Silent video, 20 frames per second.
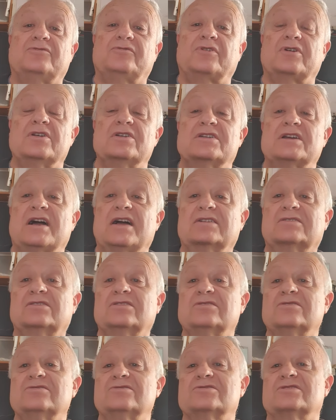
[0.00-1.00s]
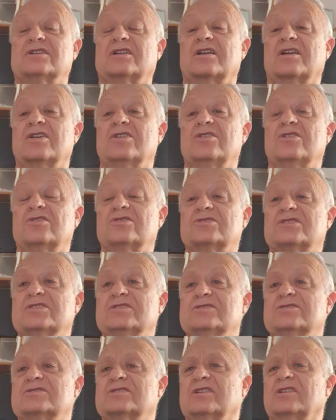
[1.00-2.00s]
for our doctors and our
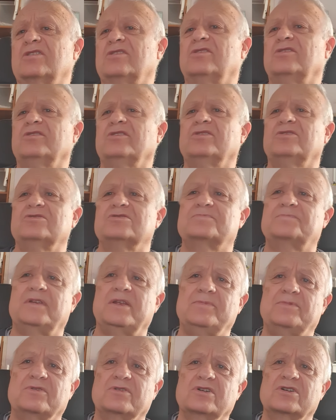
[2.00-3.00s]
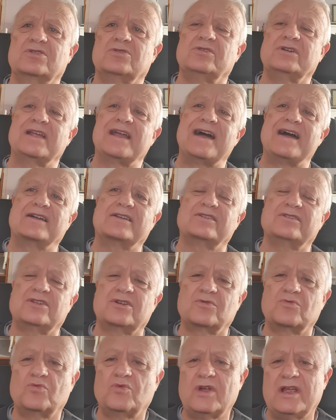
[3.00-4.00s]
nurses and all those people who are going out of
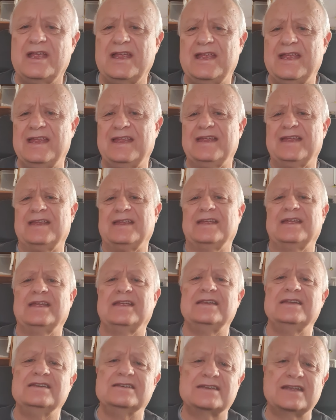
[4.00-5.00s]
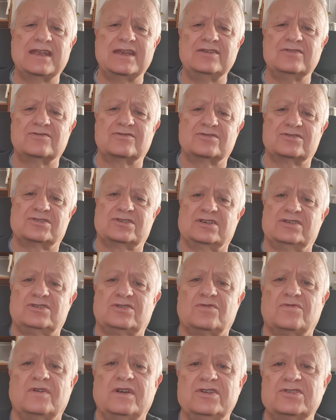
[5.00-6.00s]
their way in dangerous
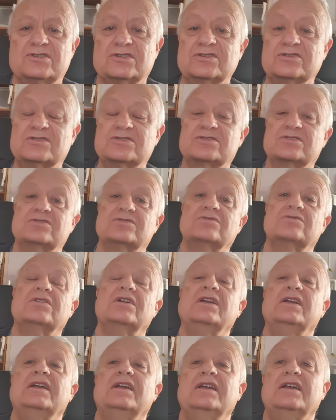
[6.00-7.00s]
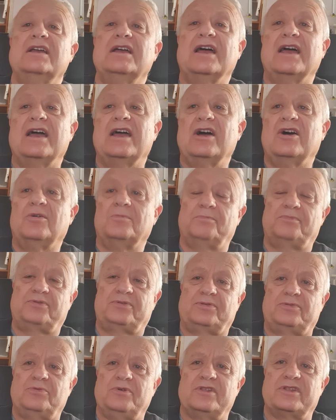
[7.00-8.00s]
situations to help
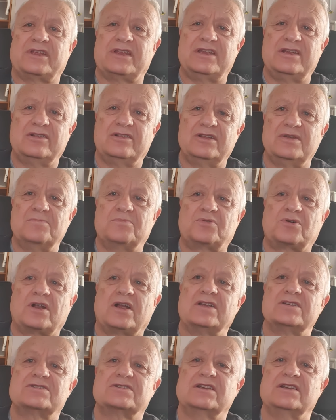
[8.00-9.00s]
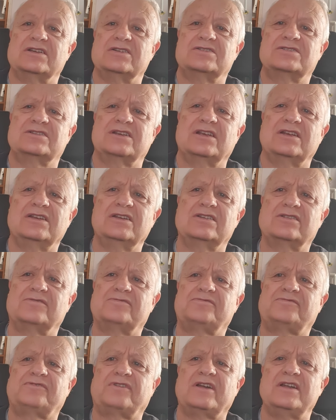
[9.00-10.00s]
with the healing process and to
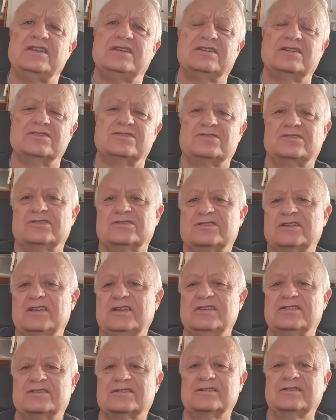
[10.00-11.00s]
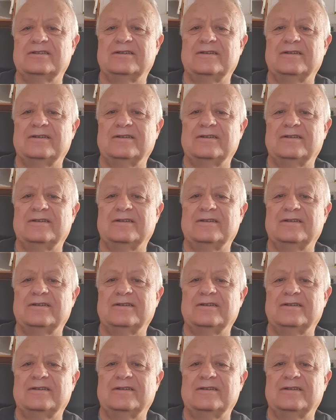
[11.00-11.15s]
fight this disease.